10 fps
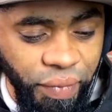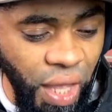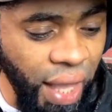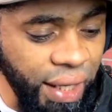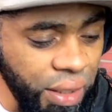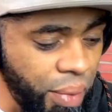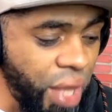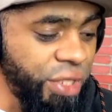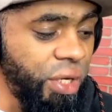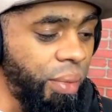I can
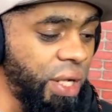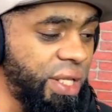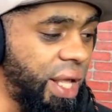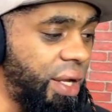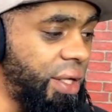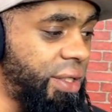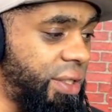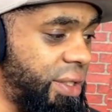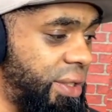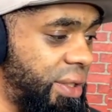imagine how much that
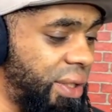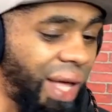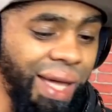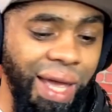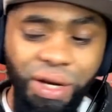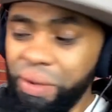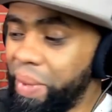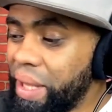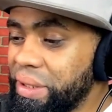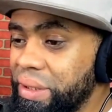hurts. I can
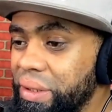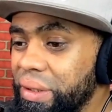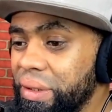imagine.